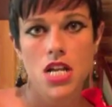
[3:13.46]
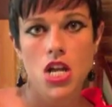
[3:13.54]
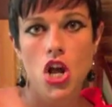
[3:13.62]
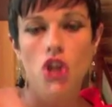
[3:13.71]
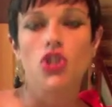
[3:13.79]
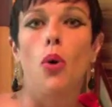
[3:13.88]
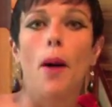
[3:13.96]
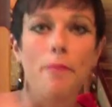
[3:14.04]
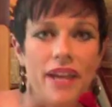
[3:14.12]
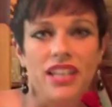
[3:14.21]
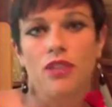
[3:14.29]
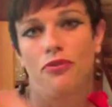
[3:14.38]
So I
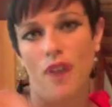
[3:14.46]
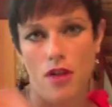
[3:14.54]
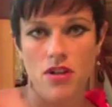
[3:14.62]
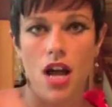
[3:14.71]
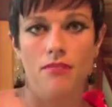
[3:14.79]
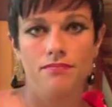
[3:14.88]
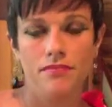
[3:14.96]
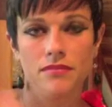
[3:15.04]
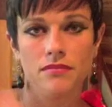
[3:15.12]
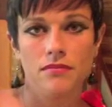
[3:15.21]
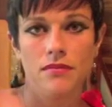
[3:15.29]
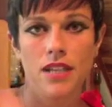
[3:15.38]
picked the phone up.
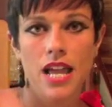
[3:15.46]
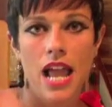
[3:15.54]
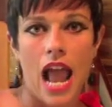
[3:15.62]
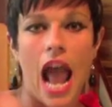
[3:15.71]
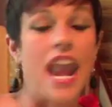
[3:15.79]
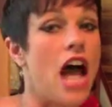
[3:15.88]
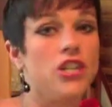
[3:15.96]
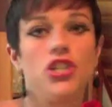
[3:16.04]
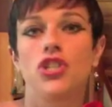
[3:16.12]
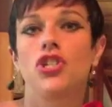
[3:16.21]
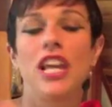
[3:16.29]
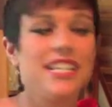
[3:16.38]
And
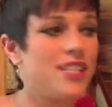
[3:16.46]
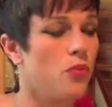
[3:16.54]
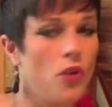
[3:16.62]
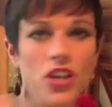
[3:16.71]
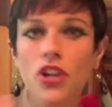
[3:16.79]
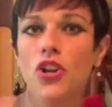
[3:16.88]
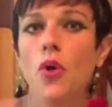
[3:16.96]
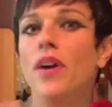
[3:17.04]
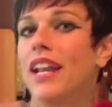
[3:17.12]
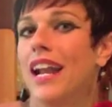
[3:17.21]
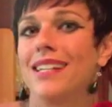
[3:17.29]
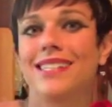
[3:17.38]
he said, what are you doing?
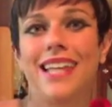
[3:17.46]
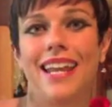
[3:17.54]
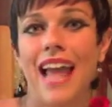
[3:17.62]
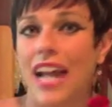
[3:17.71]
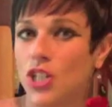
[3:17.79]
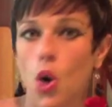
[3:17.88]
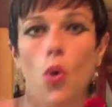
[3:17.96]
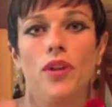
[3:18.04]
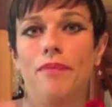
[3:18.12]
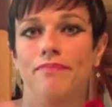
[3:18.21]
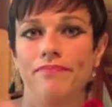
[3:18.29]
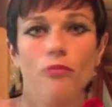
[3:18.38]
And I told
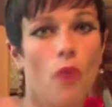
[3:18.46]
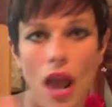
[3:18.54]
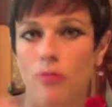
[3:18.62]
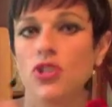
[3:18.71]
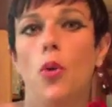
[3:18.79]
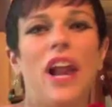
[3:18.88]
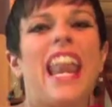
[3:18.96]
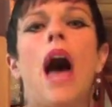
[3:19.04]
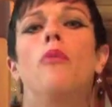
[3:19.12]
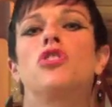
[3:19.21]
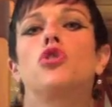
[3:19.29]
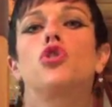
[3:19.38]
him what I was doing. And I
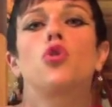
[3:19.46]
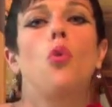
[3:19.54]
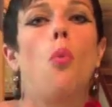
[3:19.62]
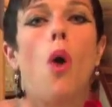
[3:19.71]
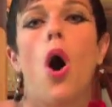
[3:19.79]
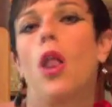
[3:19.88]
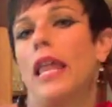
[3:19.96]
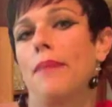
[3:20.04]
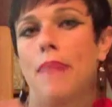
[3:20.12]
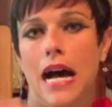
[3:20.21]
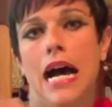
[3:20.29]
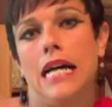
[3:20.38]
was squalling
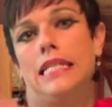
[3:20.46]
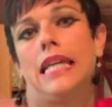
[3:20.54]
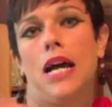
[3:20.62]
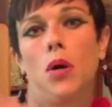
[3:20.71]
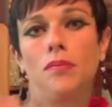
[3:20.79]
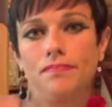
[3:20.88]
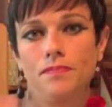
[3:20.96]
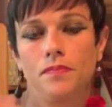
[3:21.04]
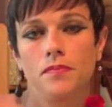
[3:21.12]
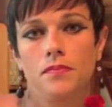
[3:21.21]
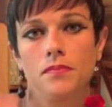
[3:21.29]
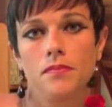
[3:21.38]
my eyes out.
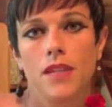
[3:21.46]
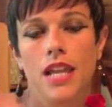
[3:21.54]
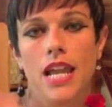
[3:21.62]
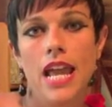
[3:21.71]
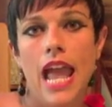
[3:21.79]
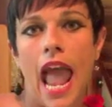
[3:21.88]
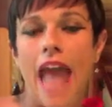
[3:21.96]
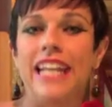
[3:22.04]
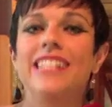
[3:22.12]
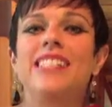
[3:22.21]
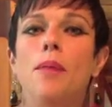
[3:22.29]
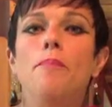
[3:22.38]
And
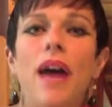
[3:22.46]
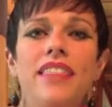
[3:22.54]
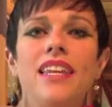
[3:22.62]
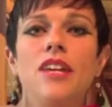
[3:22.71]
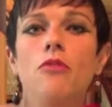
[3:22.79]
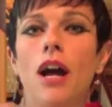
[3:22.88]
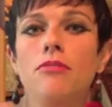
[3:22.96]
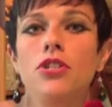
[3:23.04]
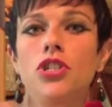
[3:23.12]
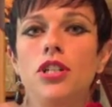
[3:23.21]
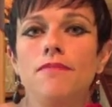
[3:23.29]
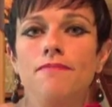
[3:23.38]
he said, Bethany
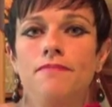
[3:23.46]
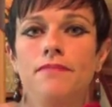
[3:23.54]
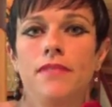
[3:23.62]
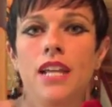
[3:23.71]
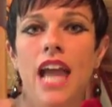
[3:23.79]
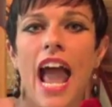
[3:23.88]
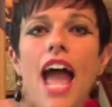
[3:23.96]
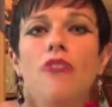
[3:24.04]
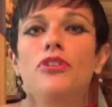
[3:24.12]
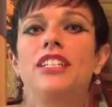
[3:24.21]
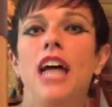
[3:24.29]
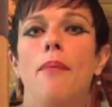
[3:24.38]
Webster,
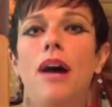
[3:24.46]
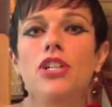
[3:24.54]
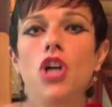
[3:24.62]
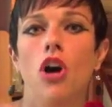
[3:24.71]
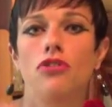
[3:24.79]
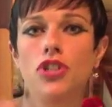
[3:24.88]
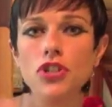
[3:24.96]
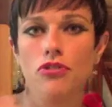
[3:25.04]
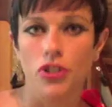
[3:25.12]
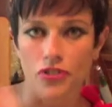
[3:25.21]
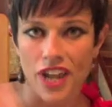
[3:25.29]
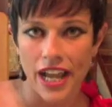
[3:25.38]
every time I talk to you,
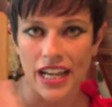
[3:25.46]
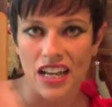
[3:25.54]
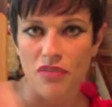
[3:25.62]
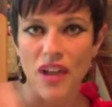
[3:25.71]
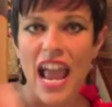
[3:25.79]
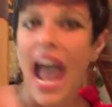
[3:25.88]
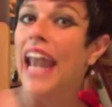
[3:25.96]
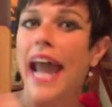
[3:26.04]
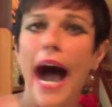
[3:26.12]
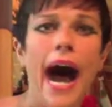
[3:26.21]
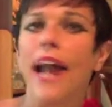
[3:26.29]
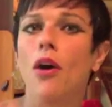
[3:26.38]
you're negative. And
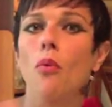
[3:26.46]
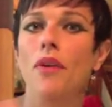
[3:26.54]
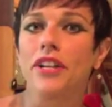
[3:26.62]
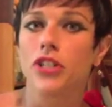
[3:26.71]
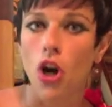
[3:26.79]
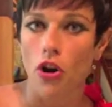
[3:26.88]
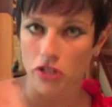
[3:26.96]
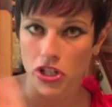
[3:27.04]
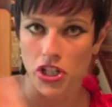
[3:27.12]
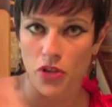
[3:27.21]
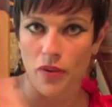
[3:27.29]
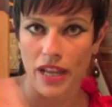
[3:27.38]
I don't want to talk to
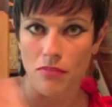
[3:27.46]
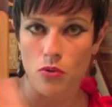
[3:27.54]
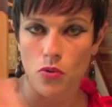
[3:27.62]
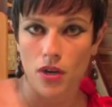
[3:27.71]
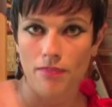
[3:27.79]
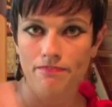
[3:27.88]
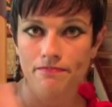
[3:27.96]
you anymore.